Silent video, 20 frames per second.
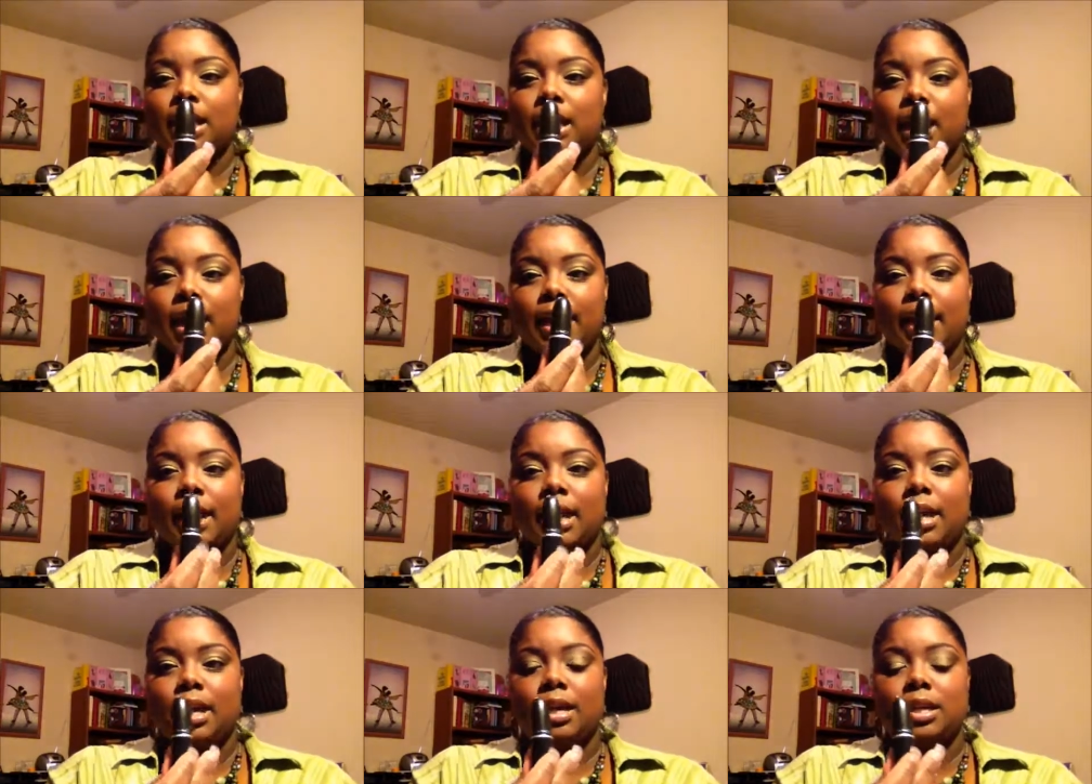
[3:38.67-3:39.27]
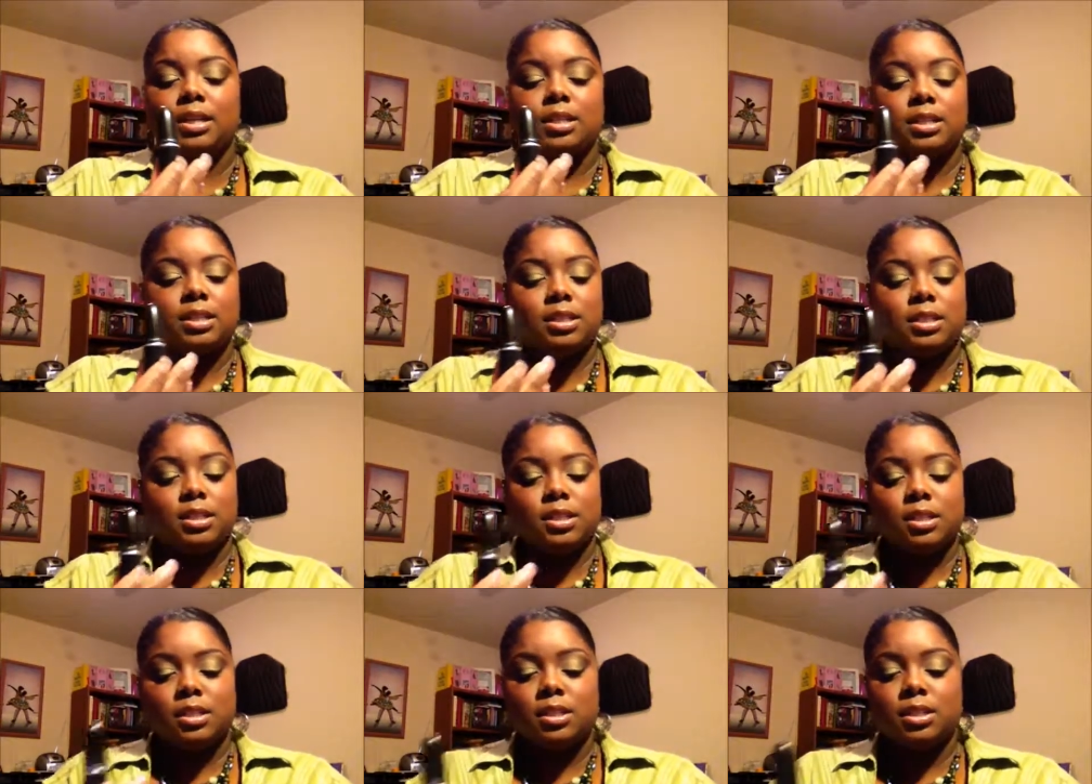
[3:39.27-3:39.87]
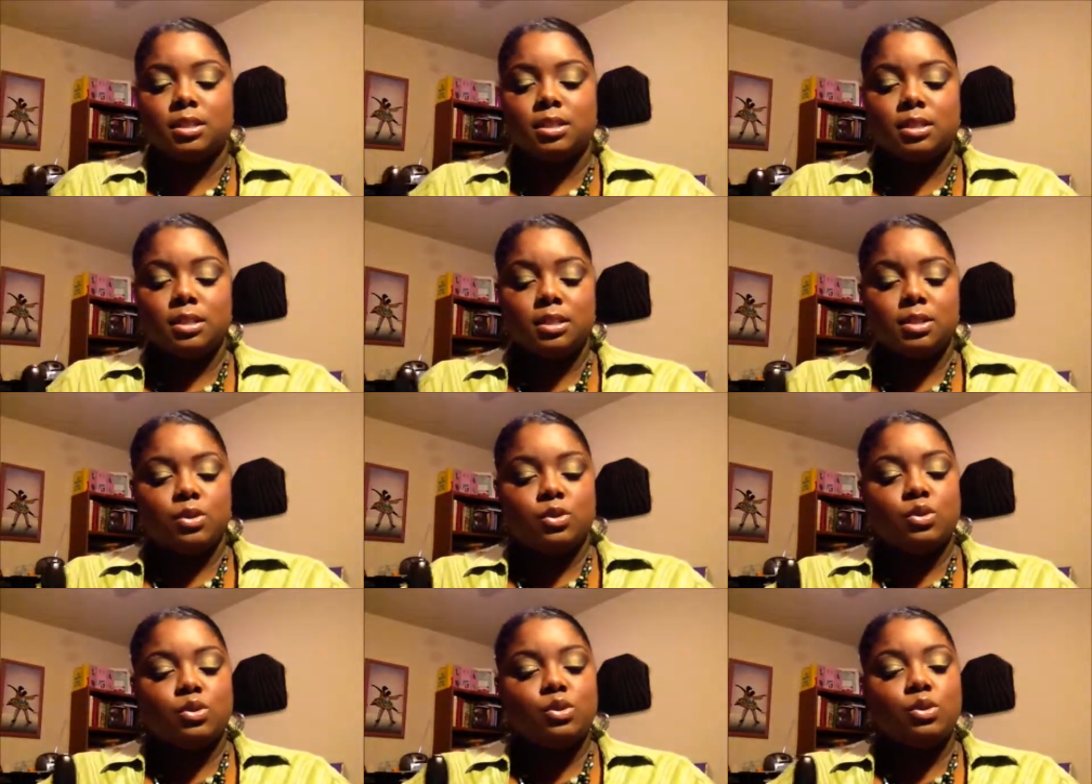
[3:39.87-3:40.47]
I got
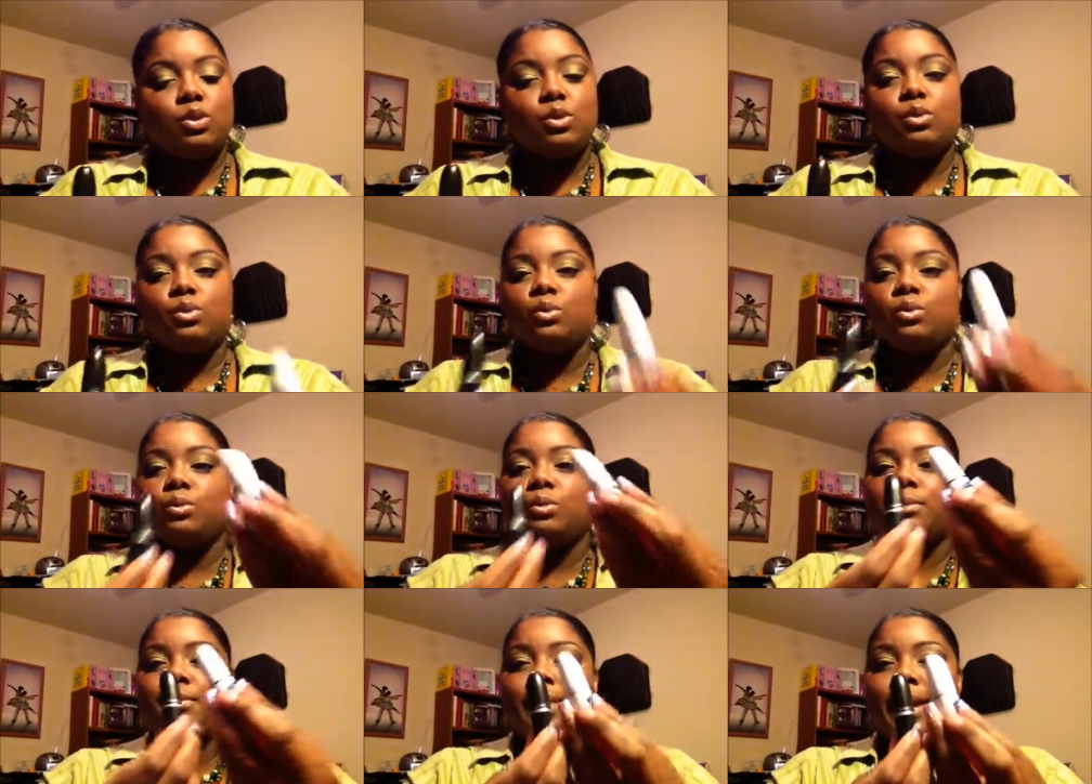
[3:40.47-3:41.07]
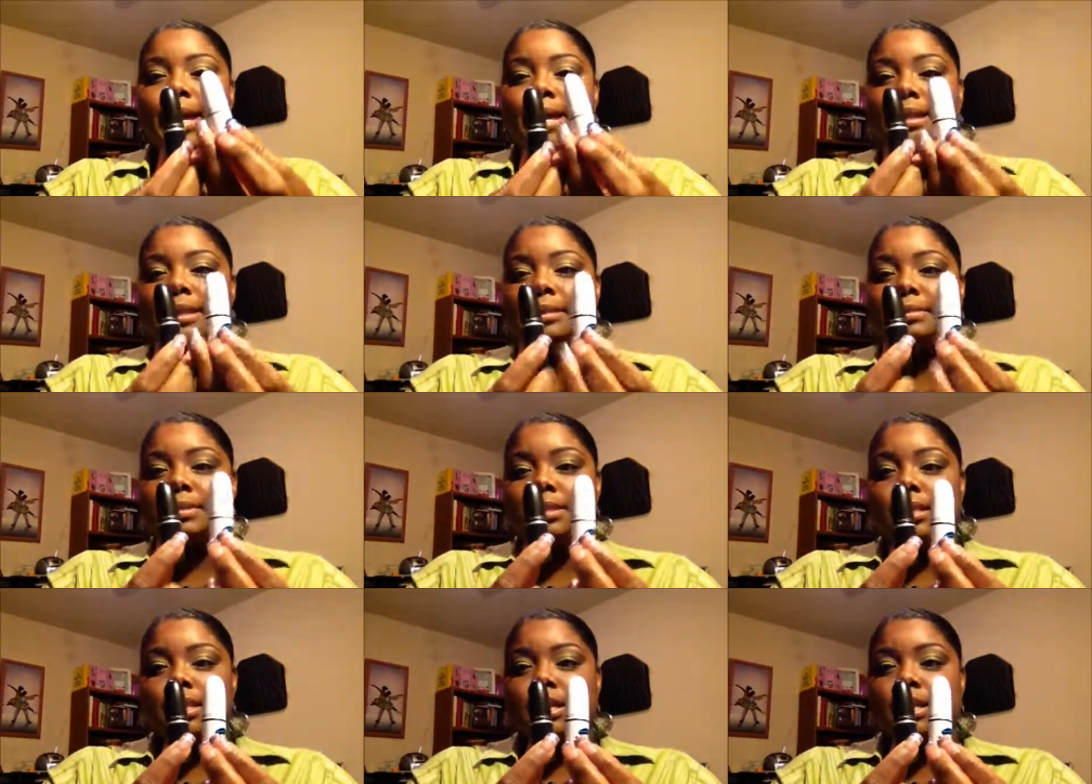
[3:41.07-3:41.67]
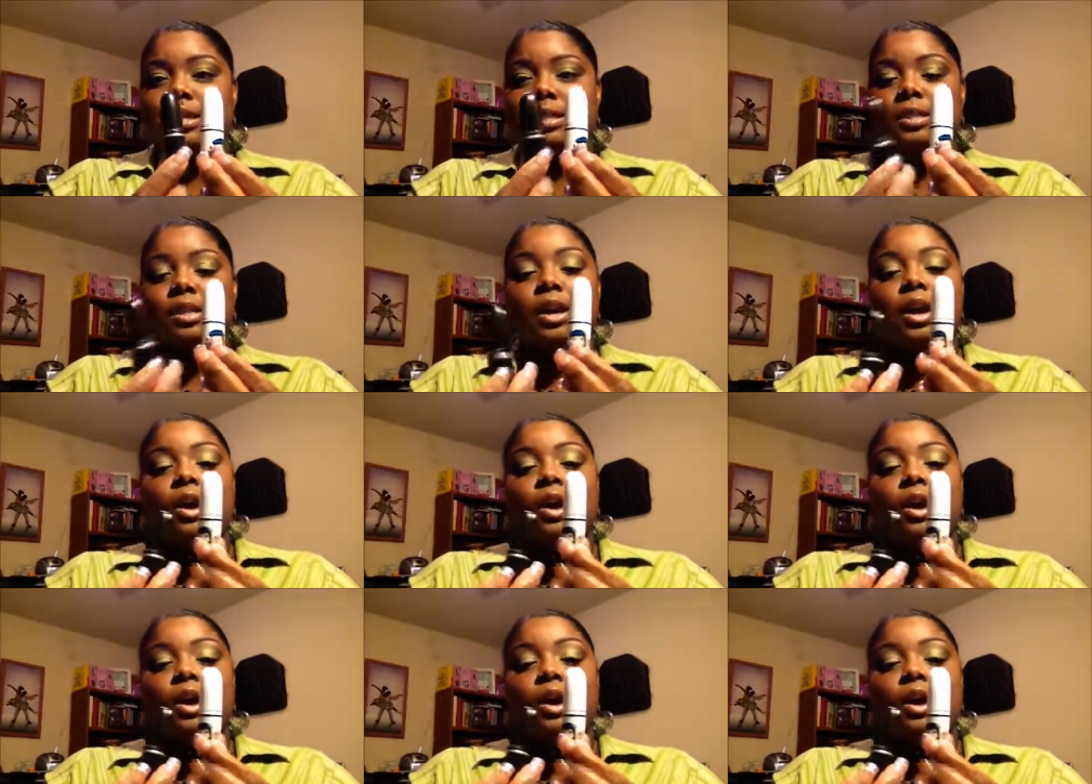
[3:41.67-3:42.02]
2 MAC lipsticks.